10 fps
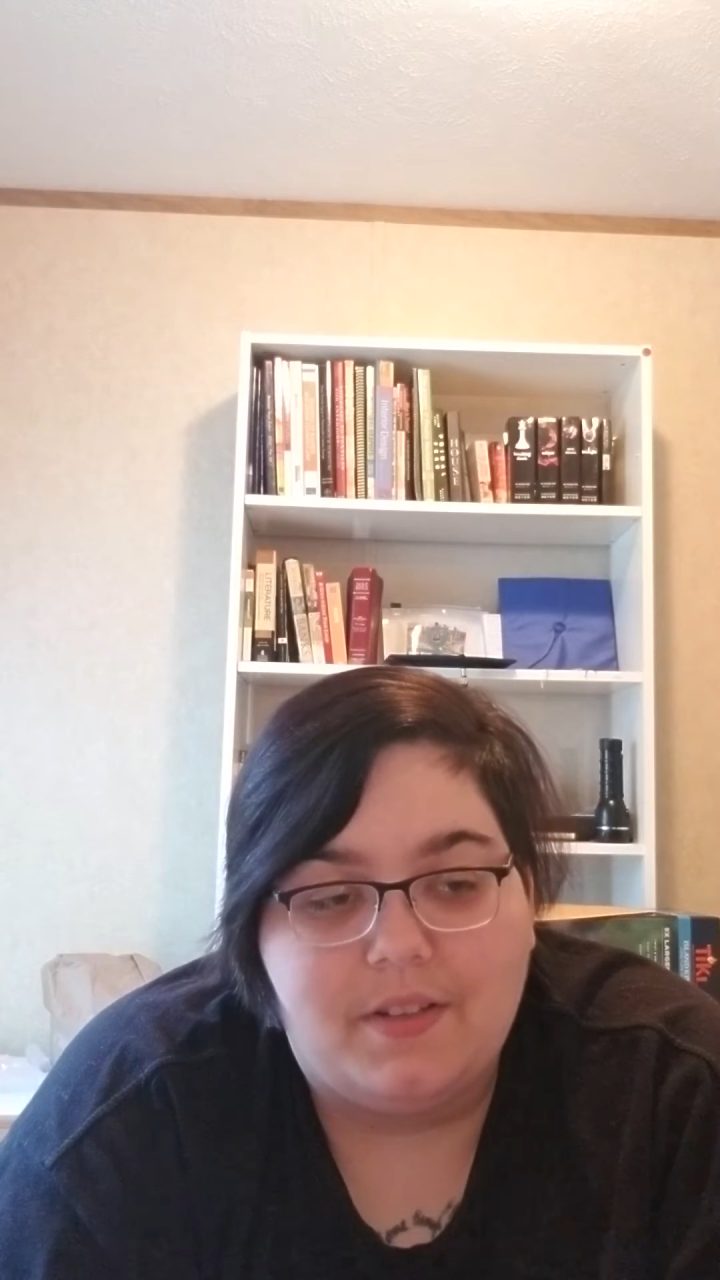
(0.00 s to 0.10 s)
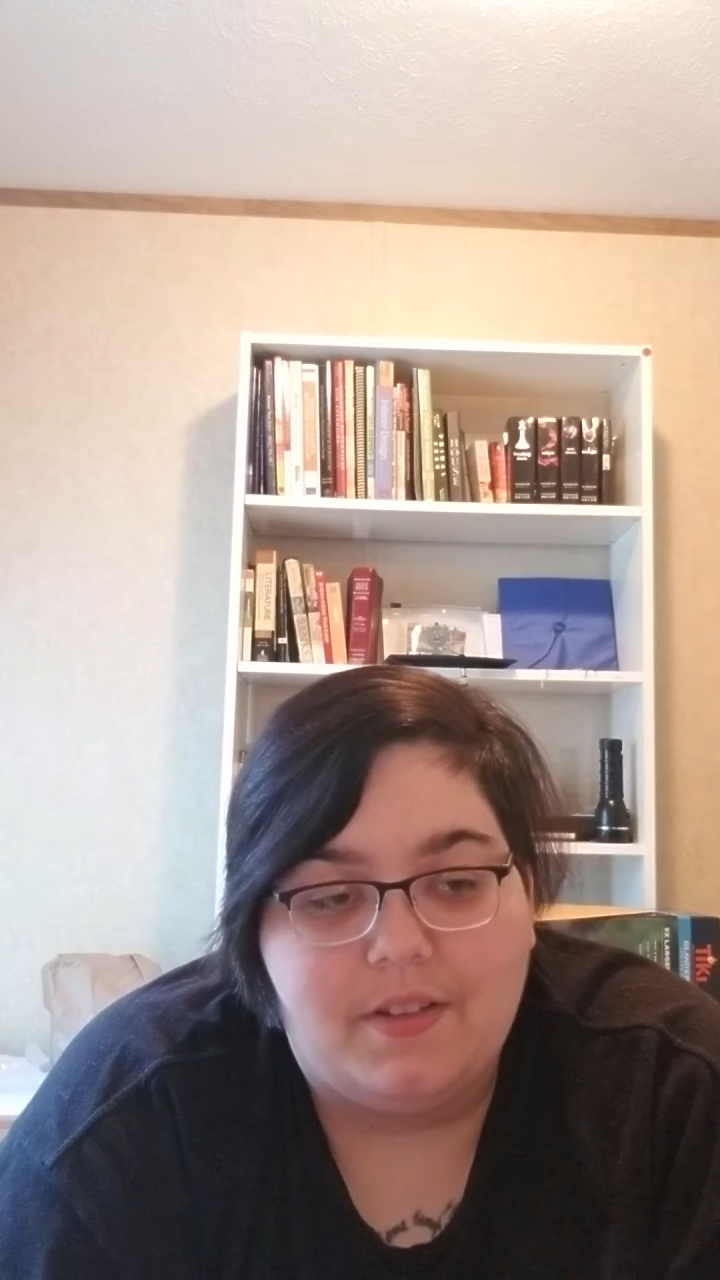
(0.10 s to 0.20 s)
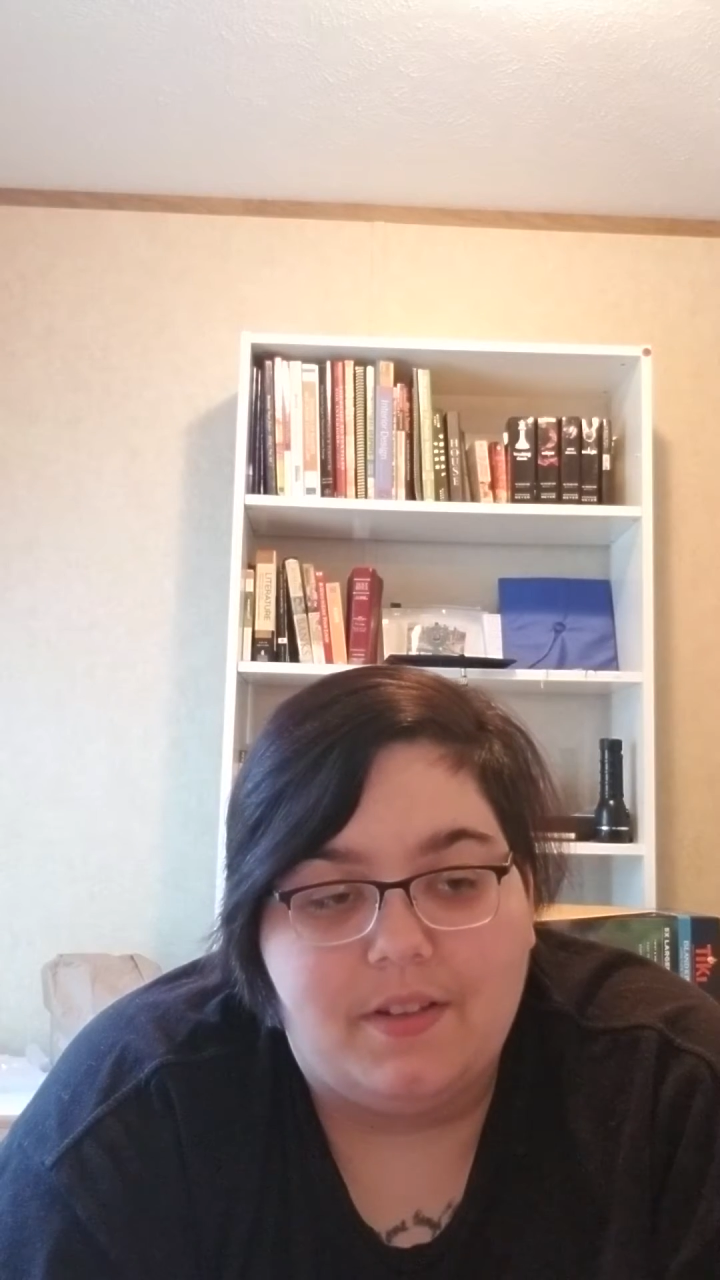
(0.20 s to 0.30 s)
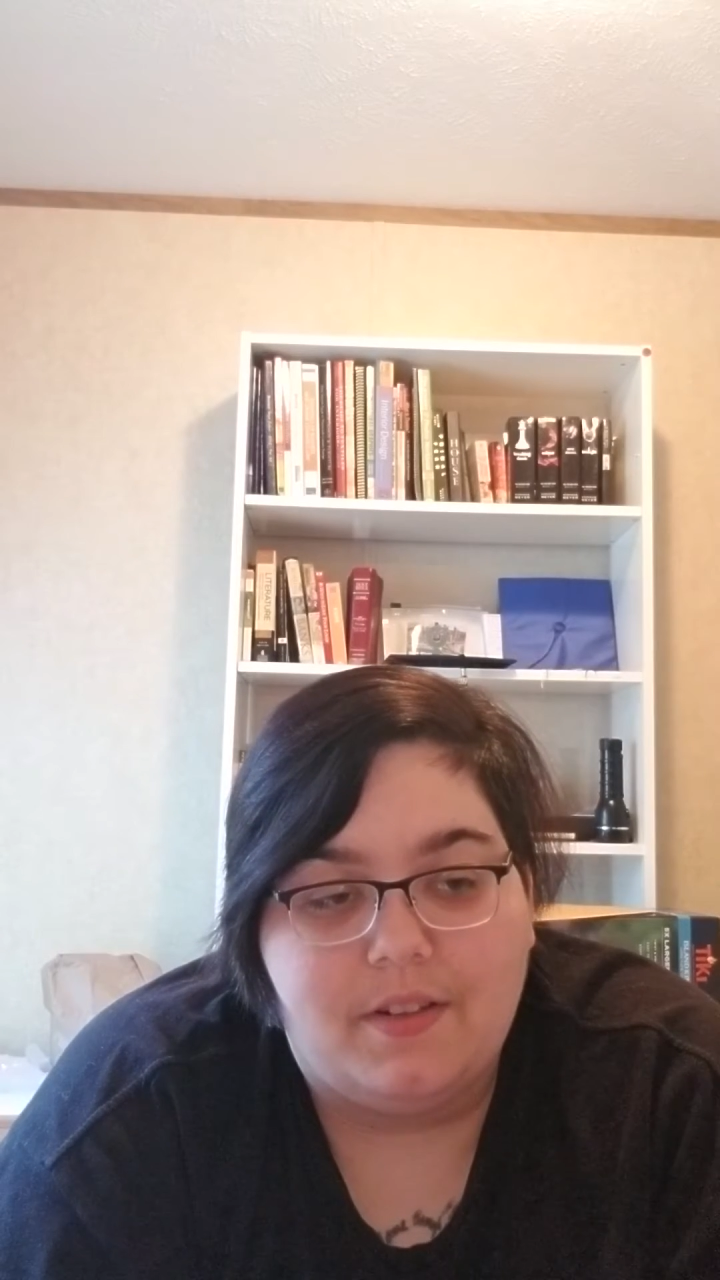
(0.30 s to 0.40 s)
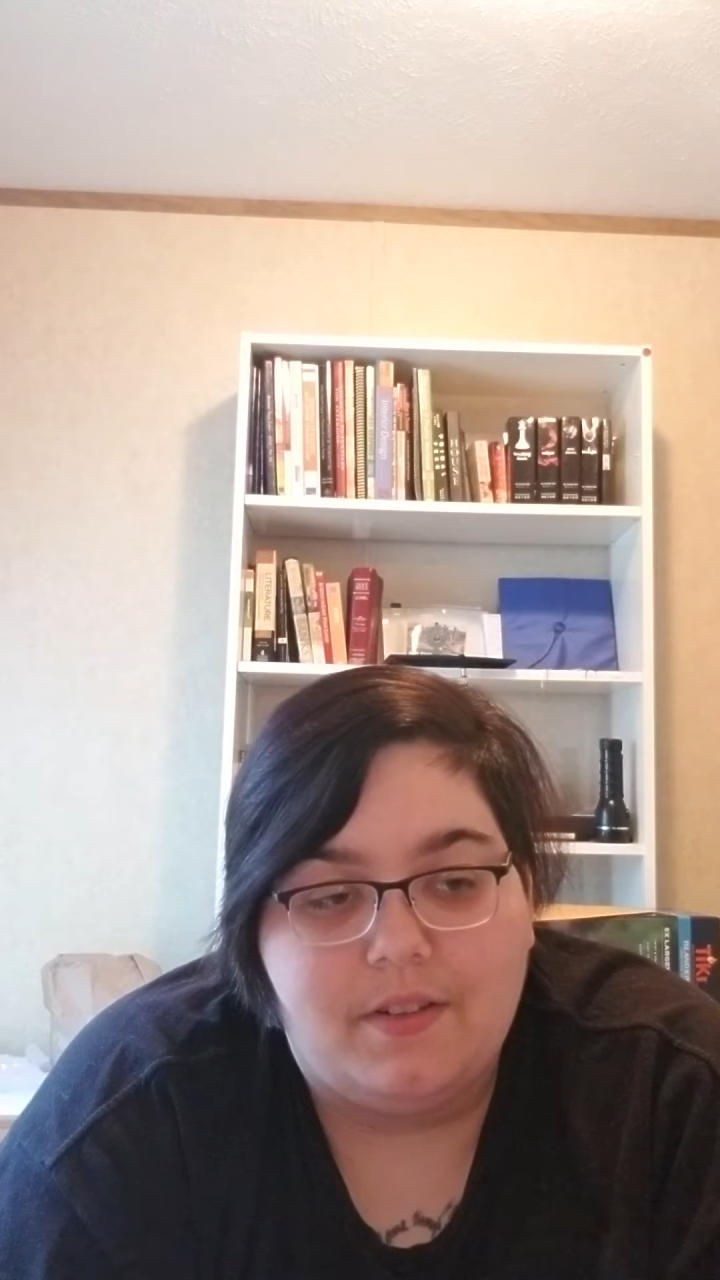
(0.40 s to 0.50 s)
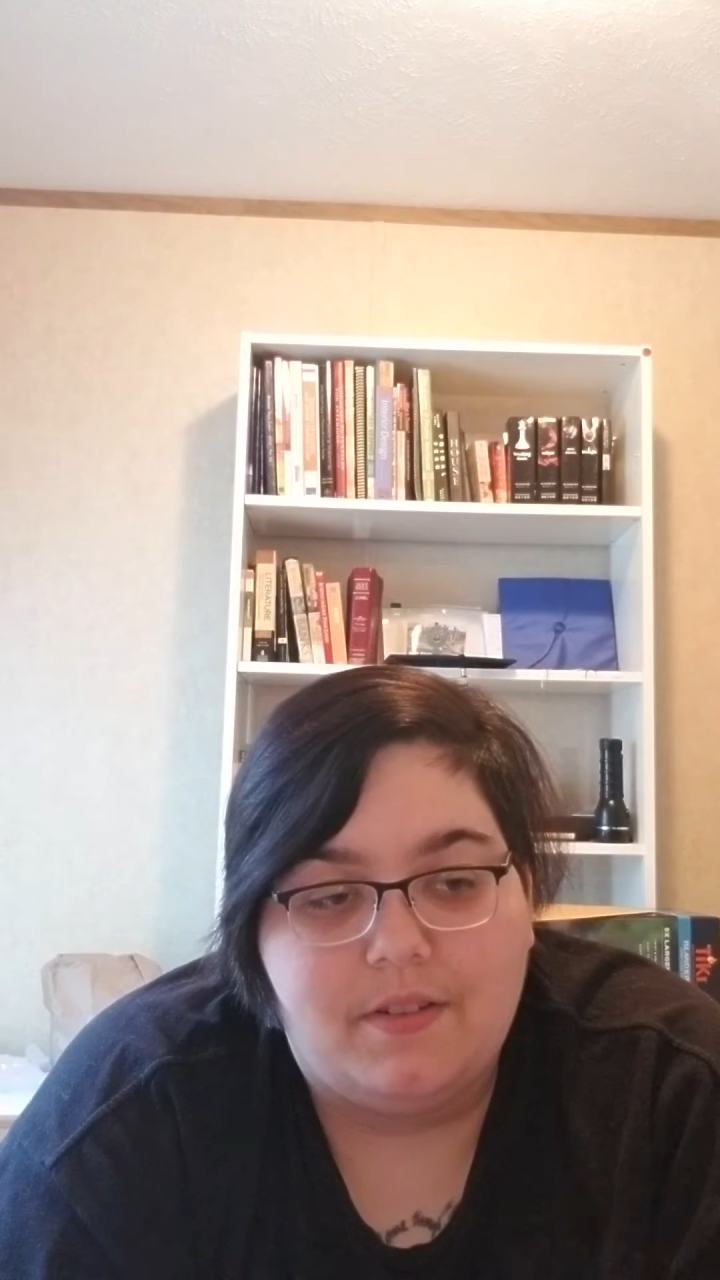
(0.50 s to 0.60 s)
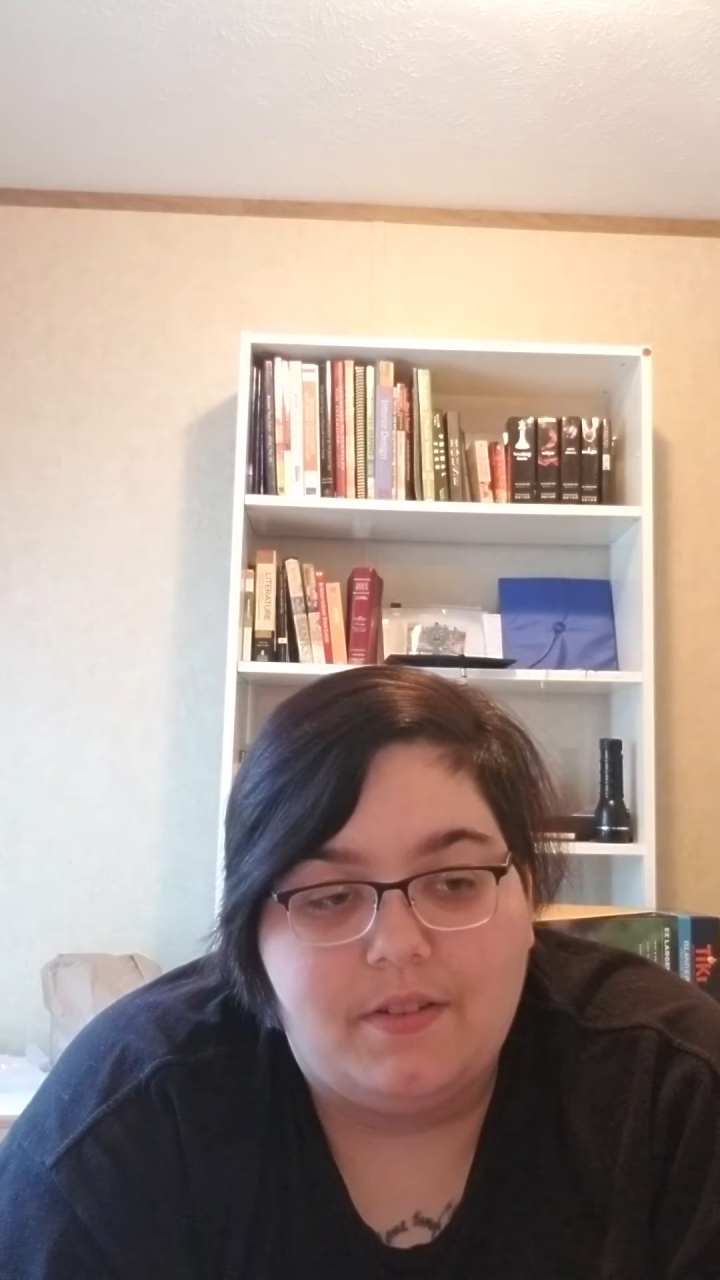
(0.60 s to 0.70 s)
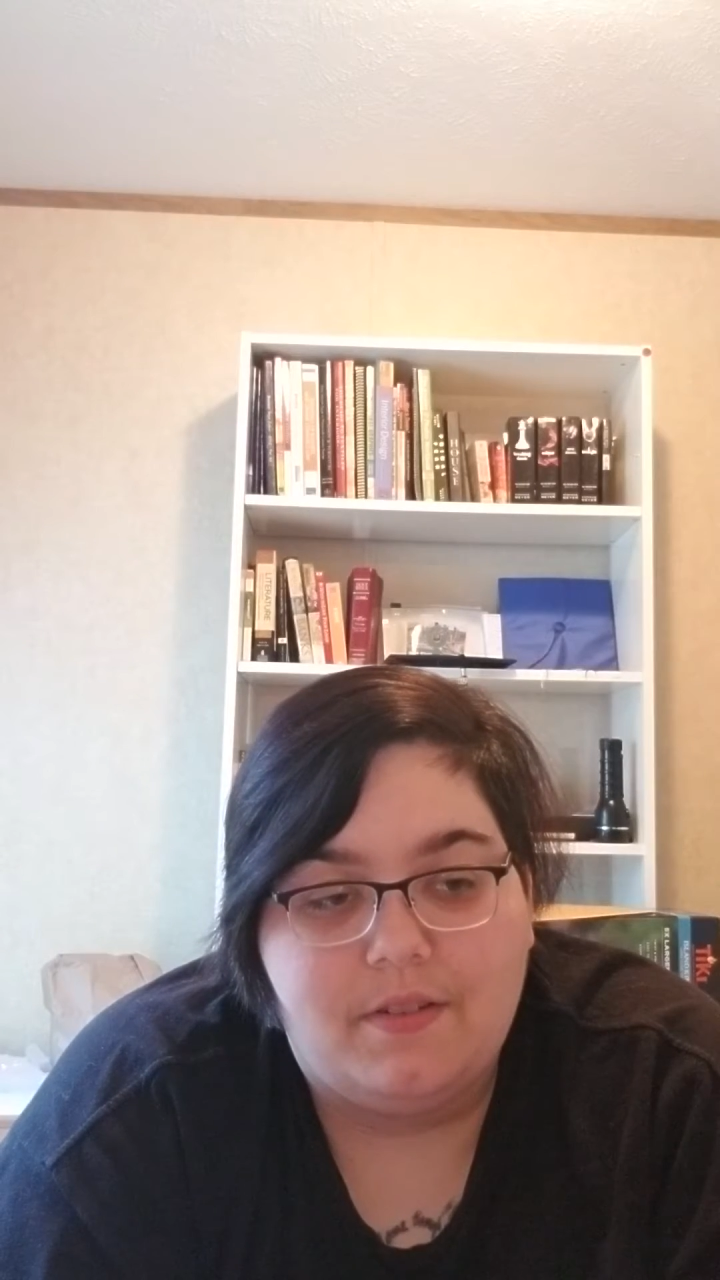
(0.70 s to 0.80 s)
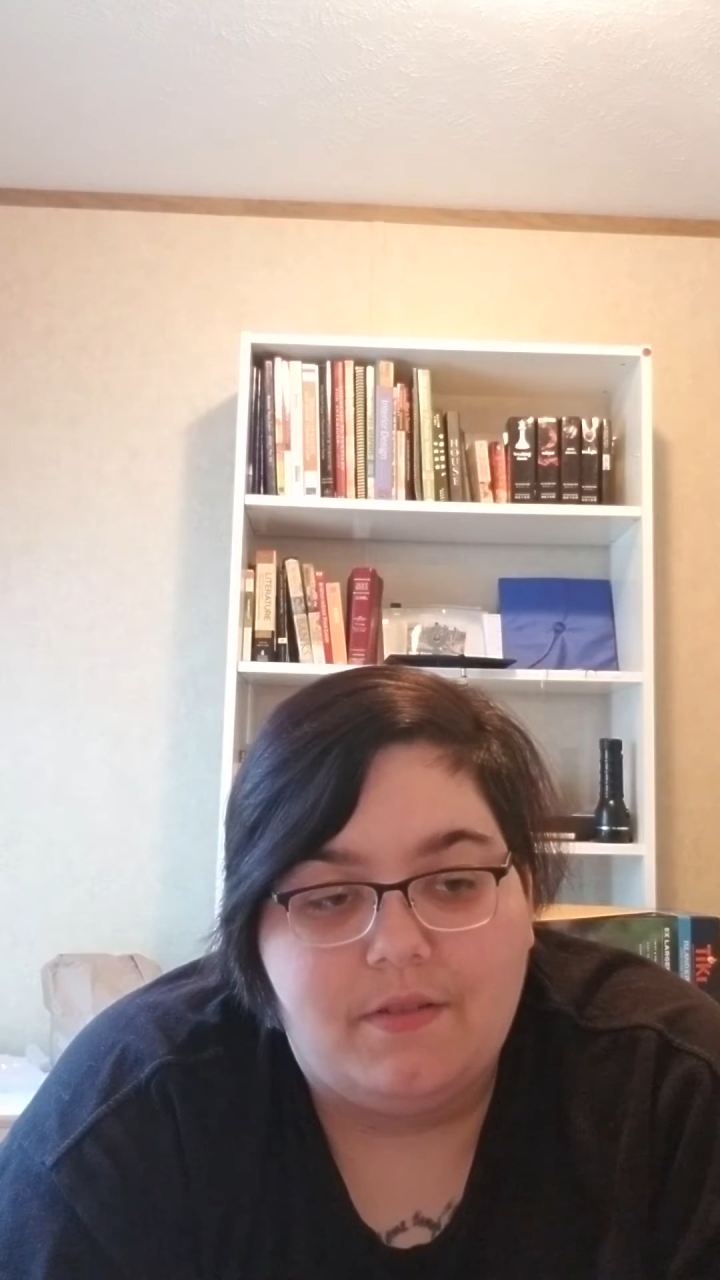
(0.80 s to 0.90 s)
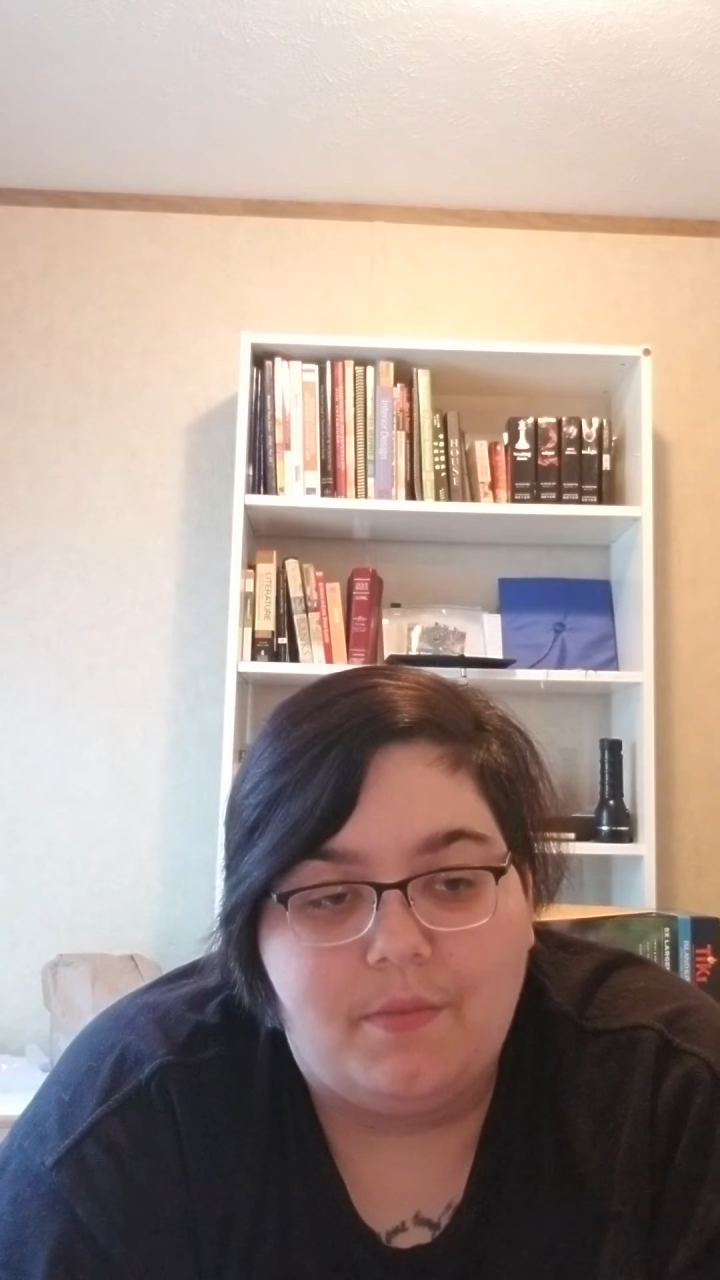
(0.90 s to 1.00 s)
and
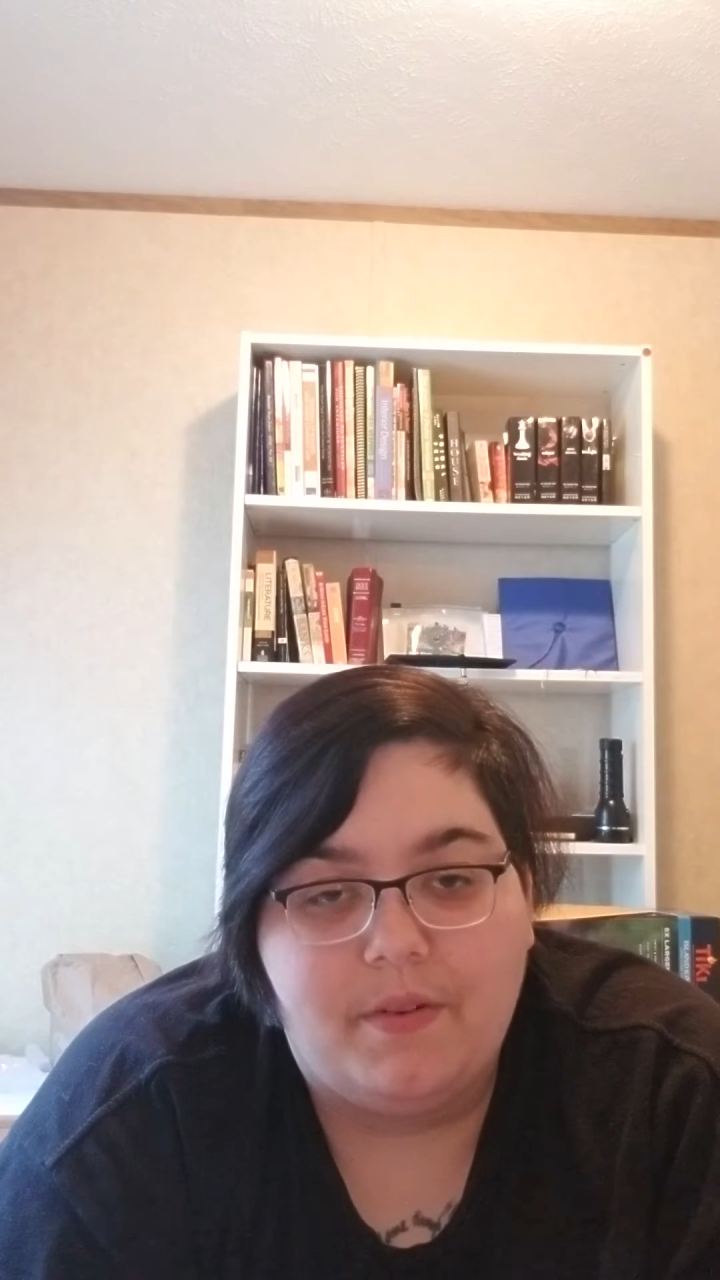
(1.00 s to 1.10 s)
want